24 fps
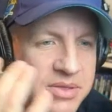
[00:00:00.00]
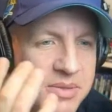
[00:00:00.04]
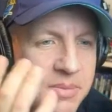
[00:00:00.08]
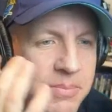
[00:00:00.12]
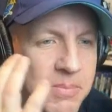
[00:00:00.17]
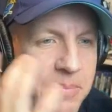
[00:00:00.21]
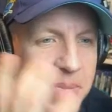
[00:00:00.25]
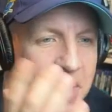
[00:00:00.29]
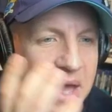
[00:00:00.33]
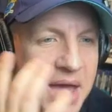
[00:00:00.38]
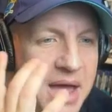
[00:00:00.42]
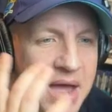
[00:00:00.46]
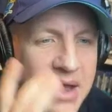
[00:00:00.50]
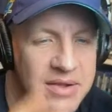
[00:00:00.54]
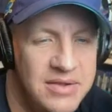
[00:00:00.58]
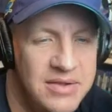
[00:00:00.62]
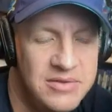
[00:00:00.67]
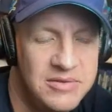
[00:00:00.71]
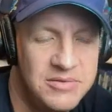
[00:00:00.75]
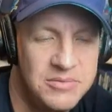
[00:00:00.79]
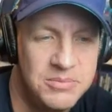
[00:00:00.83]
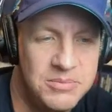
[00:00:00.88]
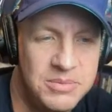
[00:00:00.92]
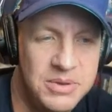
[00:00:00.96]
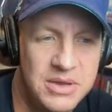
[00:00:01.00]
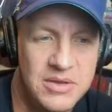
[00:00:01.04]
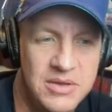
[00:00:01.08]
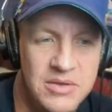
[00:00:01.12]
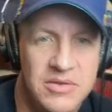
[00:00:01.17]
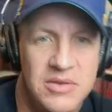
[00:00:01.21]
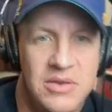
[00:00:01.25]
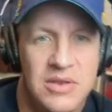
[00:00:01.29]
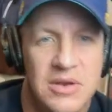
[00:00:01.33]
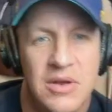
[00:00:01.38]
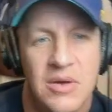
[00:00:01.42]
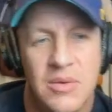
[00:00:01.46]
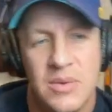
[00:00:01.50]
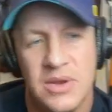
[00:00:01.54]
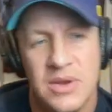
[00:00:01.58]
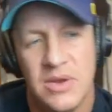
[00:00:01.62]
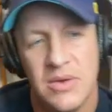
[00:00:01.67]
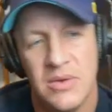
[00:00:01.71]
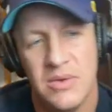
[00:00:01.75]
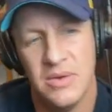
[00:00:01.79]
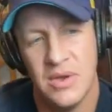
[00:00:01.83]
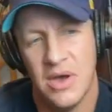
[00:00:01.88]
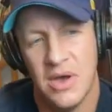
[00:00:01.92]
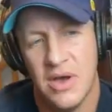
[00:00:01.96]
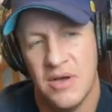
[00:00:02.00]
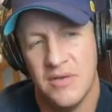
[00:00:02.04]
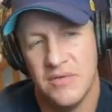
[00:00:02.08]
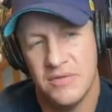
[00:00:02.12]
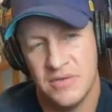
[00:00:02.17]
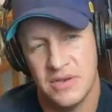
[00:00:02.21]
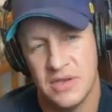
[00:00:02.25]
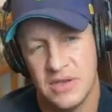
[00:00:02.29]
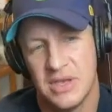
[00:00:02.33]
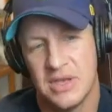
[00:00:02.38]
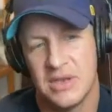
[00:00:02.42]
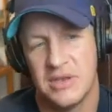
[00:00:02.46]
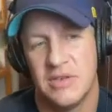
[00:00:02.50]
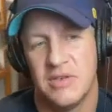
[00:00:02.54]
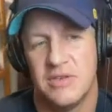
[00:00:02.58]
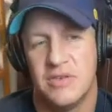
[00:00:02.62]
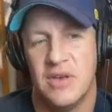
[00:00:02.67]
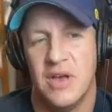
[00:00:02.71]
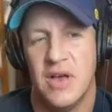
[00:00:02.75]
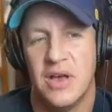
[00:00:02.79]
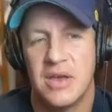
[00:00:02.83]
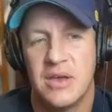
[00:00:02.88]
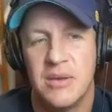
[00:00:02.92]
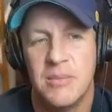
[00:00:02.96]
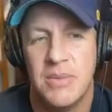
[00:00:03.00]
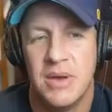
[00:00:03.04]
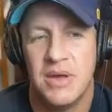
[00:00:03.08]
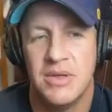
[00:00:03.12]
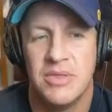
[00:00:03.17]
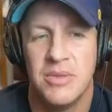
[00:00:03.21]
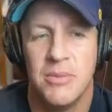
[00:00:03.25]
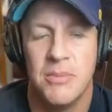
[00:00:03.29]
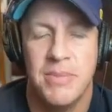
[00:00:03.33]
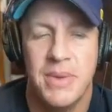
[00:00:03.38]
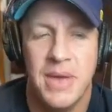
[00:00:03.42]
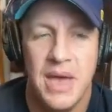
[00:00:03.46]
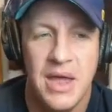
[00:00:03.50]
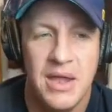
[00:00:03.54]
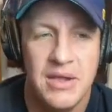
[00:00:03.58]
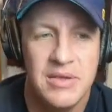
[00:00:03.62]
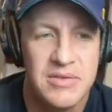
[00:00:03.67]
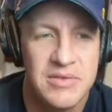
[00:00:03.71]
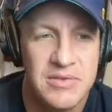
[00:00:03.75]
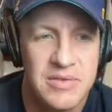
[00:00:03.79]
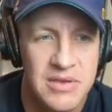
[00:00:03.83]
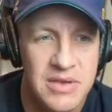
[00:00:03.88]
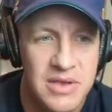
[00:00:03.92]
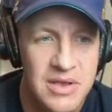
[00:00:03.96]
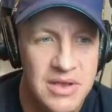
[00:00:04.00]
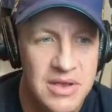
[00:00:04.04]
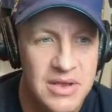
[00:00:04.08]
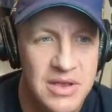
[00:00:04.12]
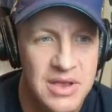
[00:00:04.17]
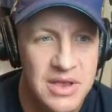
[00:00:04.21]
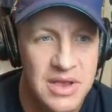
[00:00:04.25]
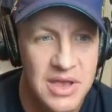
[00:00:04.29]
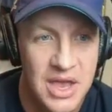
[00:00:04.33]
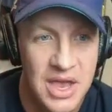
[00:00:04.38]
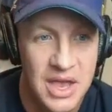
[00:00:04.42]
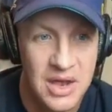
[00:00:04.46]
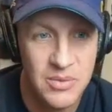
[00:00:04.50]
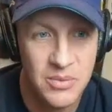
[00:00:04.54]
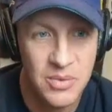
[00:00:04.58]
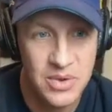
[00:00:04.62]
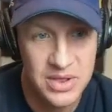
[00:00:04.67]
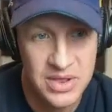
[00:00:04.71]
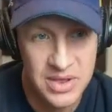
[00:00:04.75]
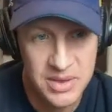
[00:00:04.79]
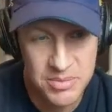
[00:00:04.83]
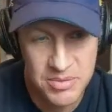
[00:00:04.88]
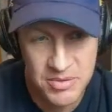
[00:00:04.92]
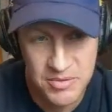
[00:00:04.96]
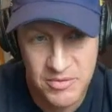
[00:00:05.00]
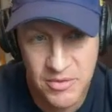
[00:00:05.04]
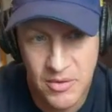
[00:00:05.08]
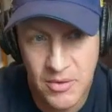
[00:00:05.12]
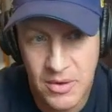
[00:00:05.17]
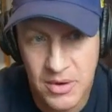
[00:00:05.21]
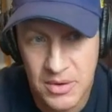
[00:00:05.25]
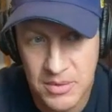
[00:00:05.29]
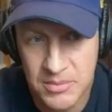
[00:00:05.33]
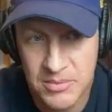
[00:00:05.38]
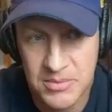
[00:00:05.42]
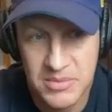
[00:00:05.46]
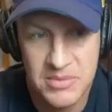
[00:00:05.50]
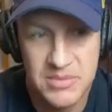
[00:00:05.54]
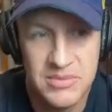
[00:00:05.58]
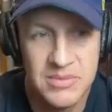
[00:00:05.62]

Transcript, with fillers: the bats, because, you know, we don't often get to talk about the bats and when they perform.